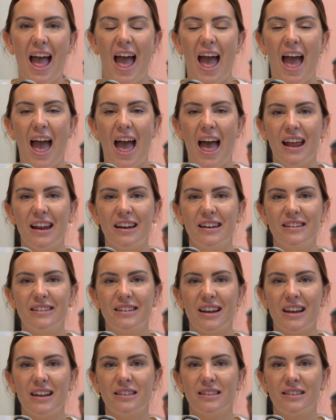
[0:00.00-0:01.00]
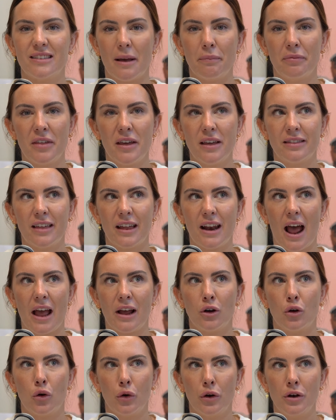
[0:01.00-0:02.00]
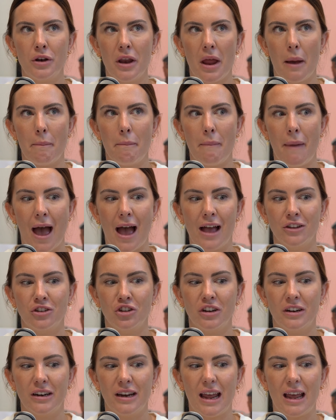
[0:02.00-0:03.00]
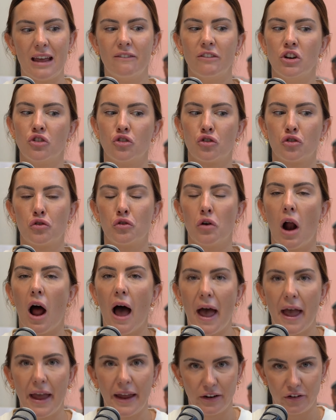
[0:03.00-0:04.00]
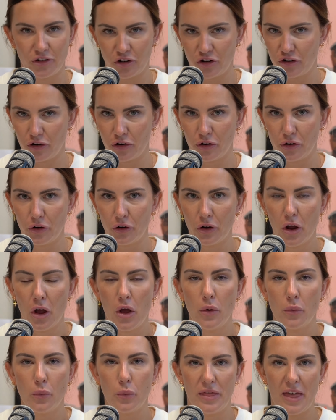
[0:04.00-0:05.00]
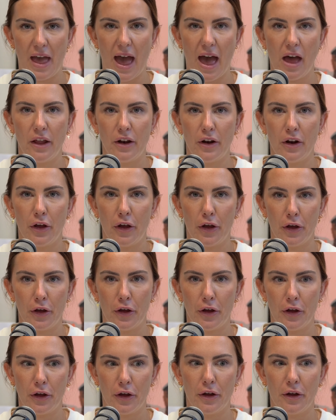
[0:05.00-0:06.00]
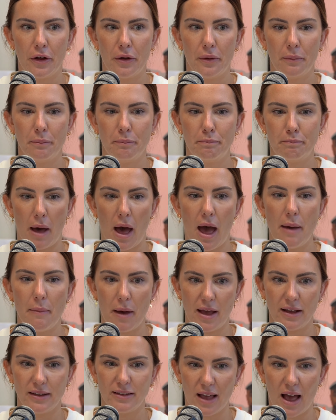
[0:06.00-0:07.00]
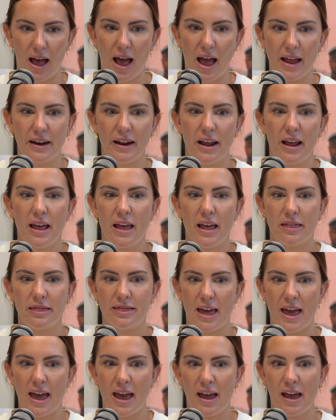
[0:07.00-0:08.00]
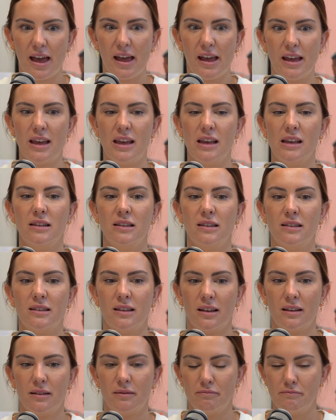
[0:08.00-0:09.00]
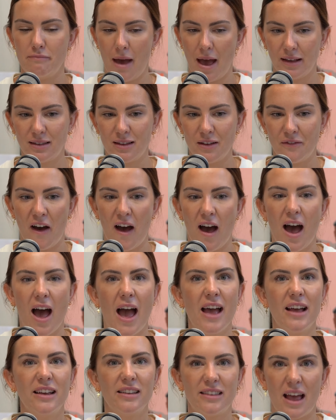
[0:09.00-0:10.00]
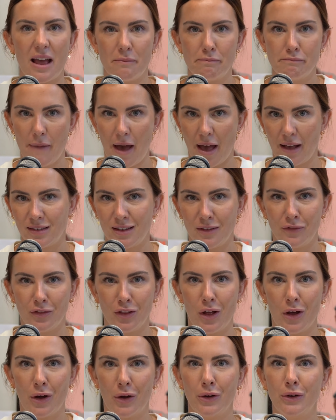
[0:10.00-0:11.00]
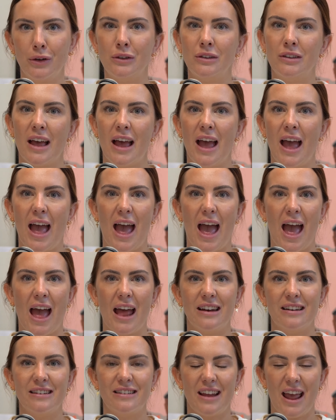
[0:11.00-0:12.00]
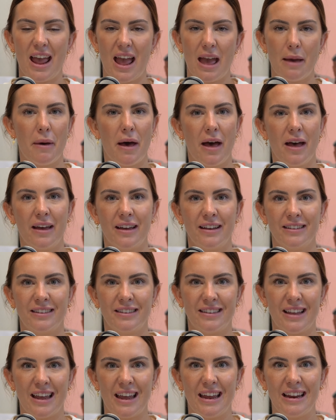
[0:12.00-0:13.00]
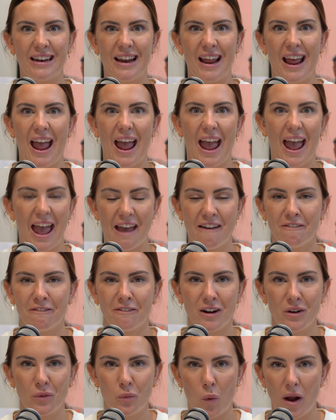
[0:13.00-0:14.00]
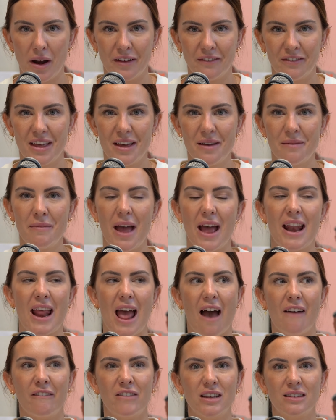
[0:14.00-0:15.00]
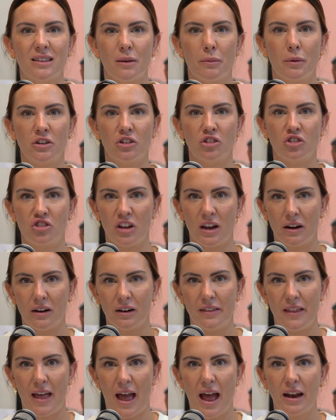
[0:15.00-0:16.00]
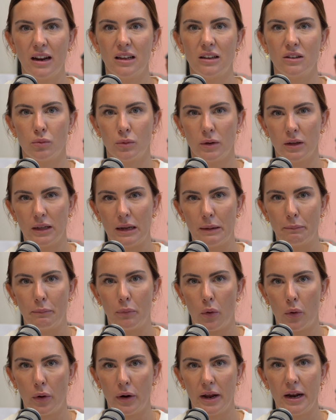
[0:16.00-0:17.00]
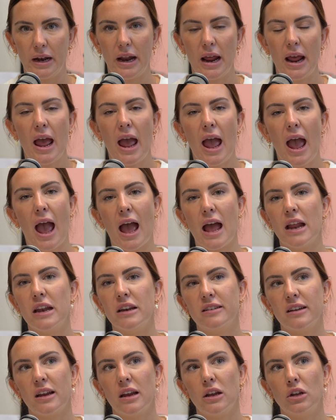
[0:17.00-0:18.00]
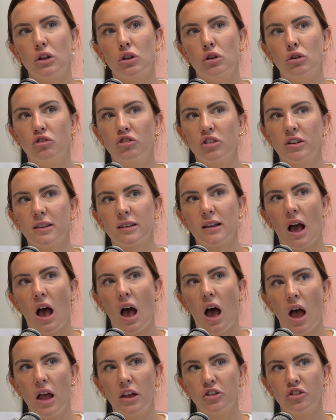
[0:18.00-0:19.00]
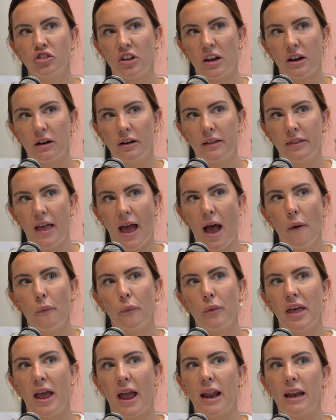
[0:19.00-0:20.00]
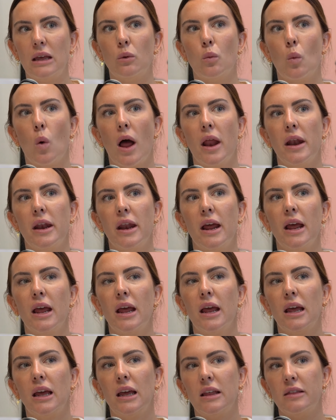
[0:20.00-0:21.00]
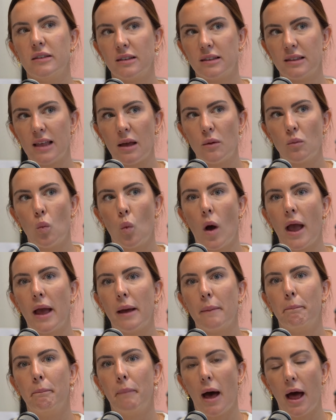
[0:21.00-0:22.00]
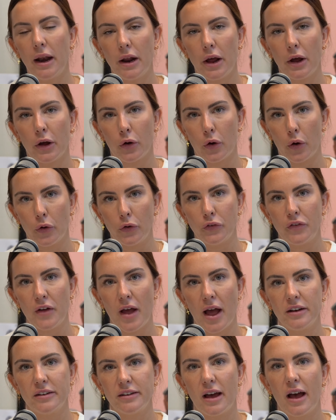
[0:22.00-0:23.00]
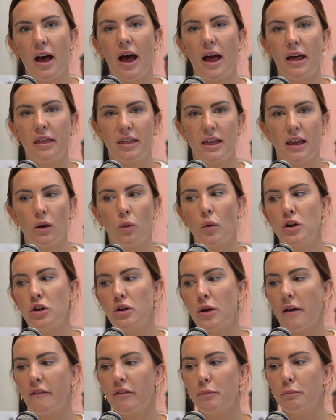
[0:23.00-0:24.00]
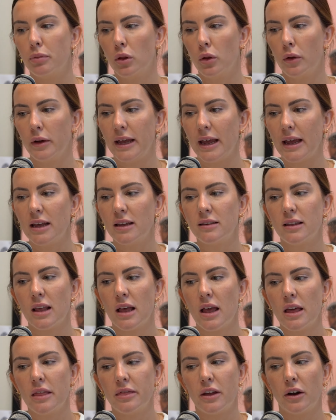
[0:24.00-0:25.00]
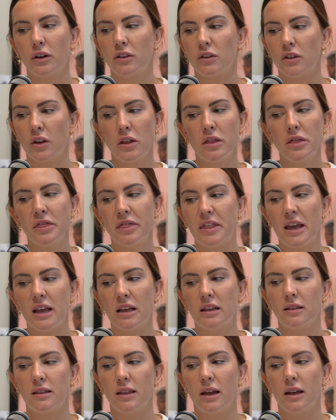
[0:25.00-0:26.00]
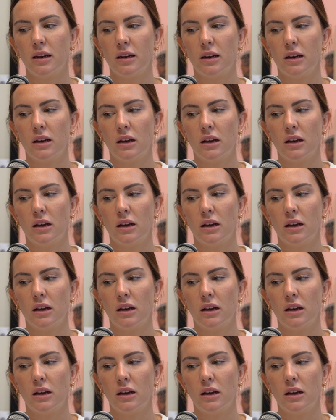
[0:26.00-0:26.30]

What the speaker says: And it's something that I couldn't imagine even trying to do without her by my side. There is massive highs and massive lows, and Emma has seen every one of them, and having someone to share in that is really important. And you just can't share in that with anyone in the same way but a co-founder. I think when you have employees, there are certain things that